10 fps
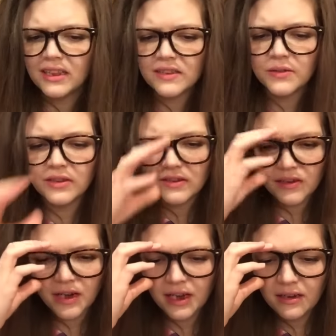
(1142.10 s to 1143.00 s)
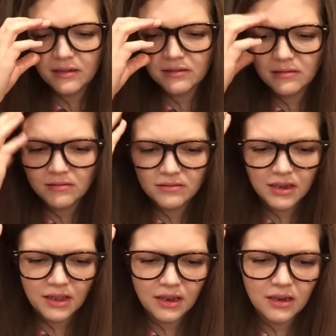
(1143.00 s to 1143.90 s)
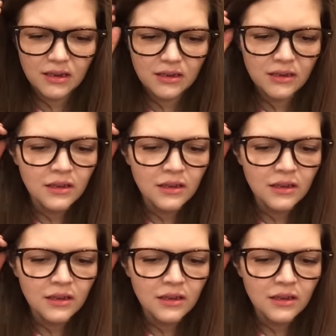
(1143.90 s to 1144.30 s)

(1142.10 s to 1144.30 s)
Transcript: this one looks okay, I think.